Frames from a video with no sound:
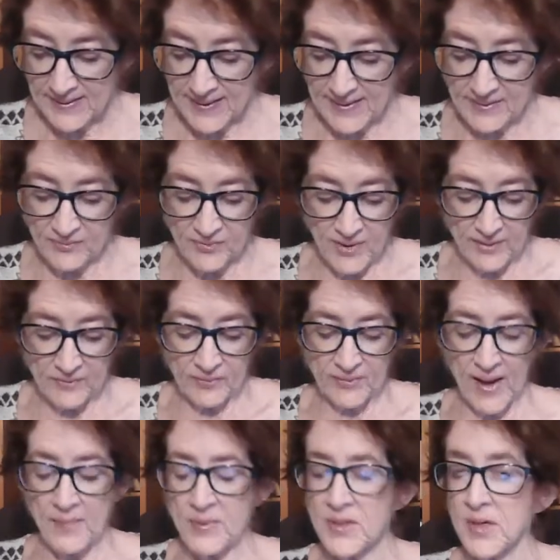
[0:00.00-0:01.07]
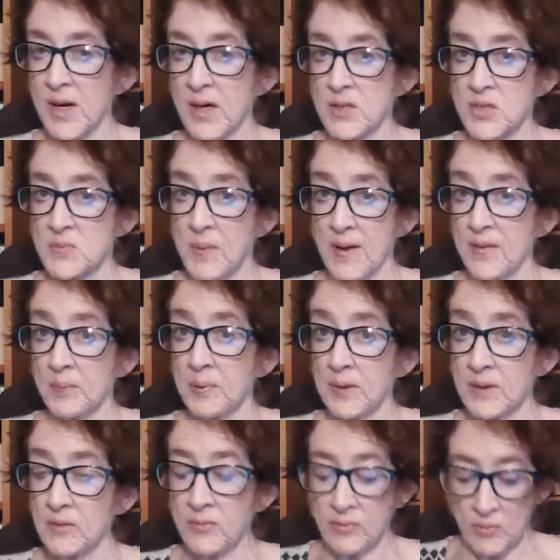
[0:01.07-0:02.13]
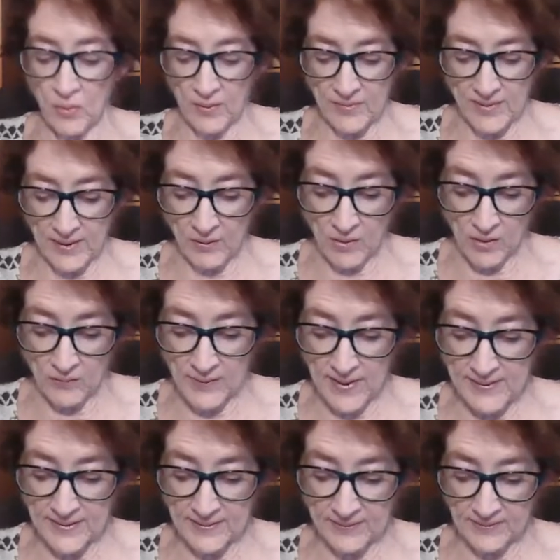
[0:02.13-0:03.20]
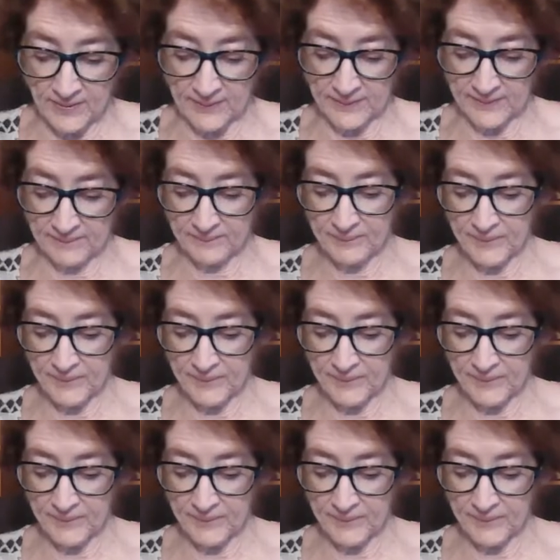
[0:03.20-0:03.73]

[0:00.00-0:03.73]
and he's not sabotaged by the police who are there already in Dunton.